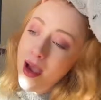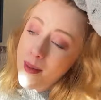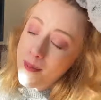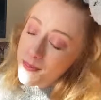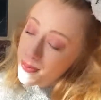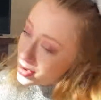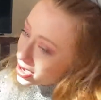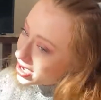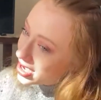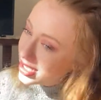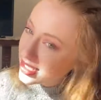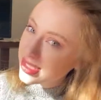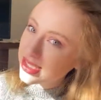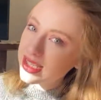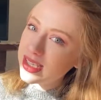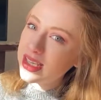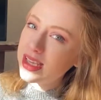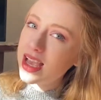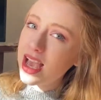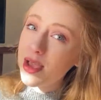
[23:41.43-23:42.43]

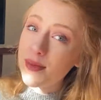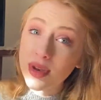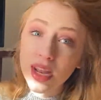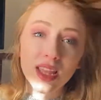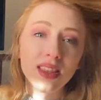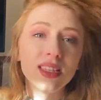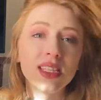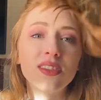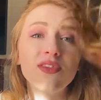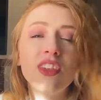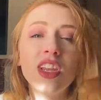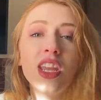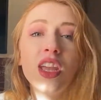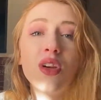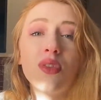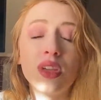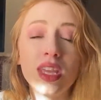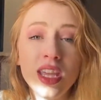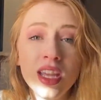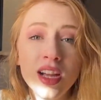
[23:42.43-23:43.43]
But I'm gonna end this video
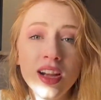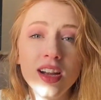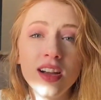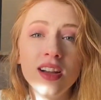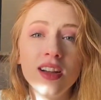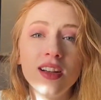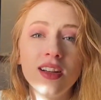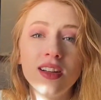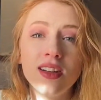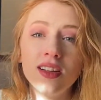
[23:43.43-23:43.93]
here,